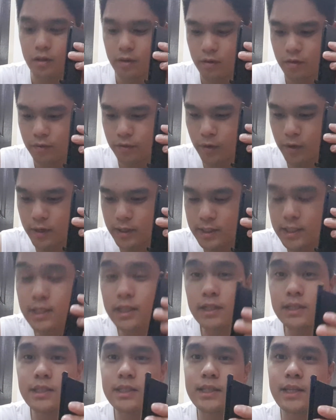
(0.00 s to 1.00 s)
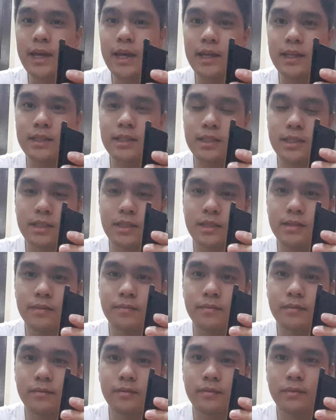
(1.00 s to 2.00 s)
for single stacks,
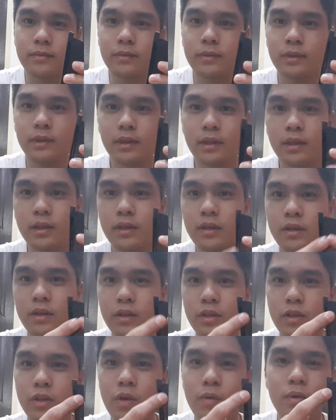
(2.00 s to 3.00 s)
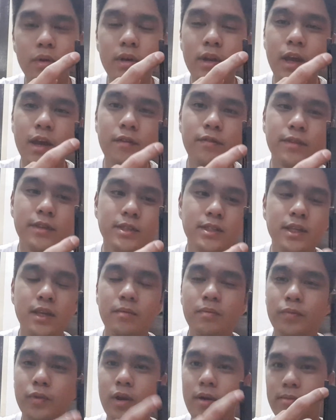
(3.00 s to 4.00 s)
you won't have the
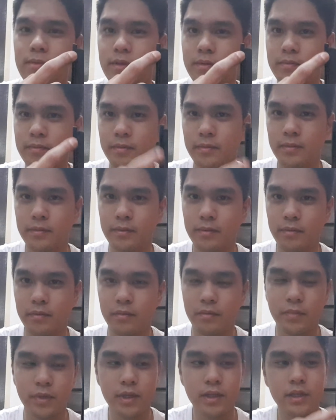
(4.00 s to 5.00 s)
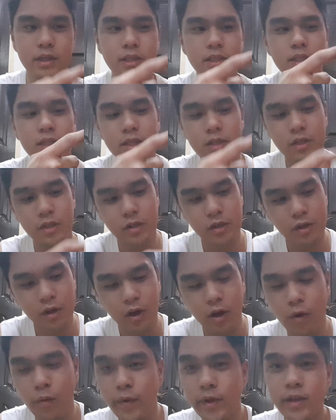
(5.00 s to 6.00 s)
same problem, because
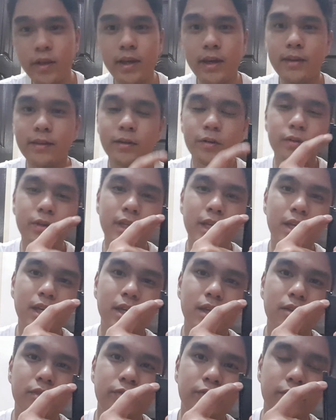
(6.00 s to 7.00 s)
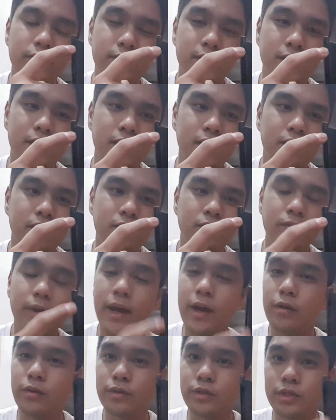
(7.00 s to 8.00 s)
when you get through the 15
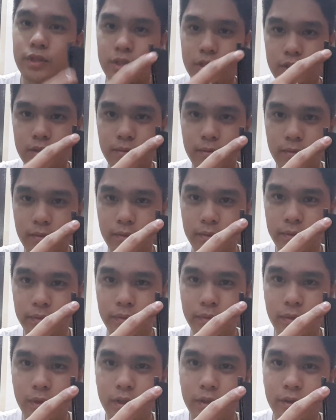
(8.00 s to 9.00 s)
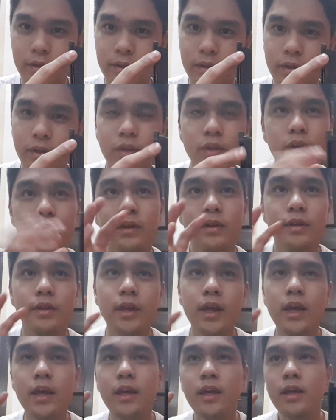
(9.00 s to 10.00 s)
rounds,
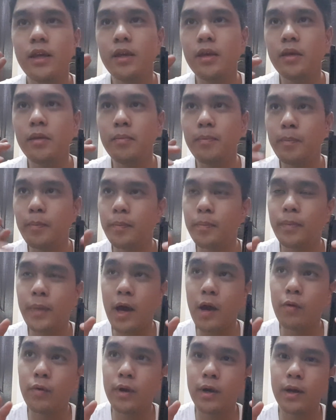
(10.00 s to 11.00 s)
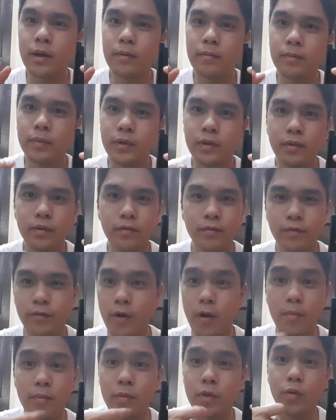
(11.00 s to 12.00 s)
the power
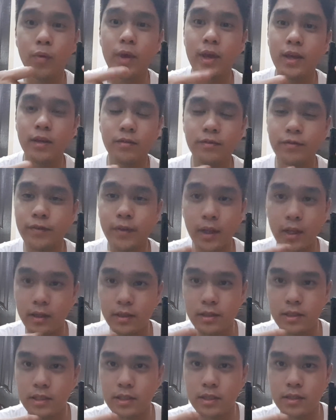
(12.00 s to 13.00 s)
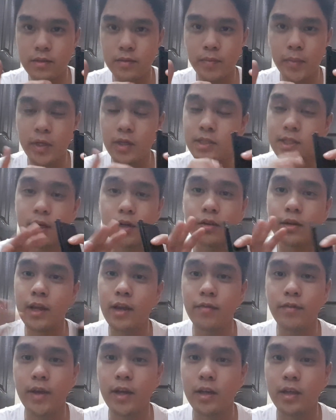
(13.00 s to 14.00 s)
from the way it feels, because I don't
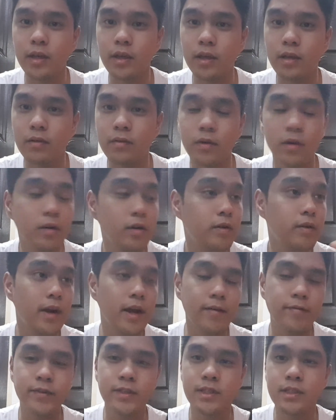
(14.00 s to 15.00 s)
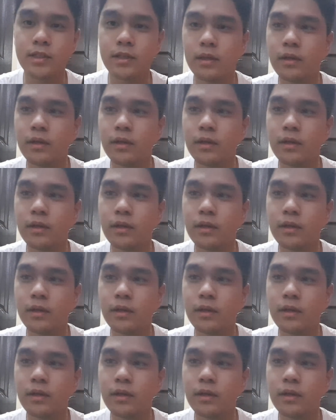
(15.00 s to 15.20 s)
have any chronographs,